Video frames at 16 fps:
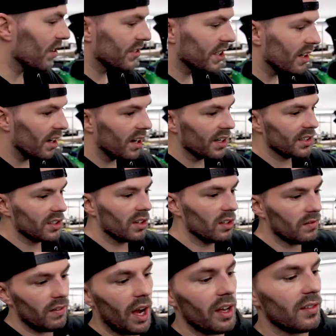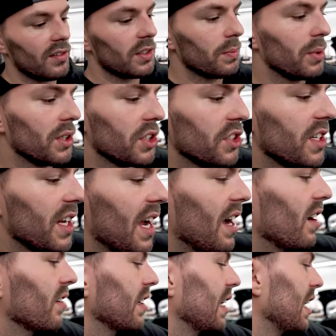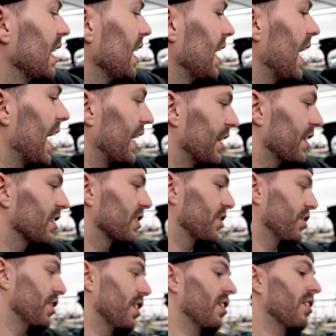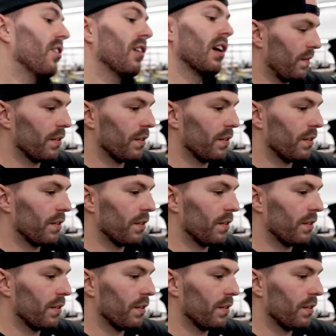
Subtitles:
tucked, all the vinyl was pushed down and good to go.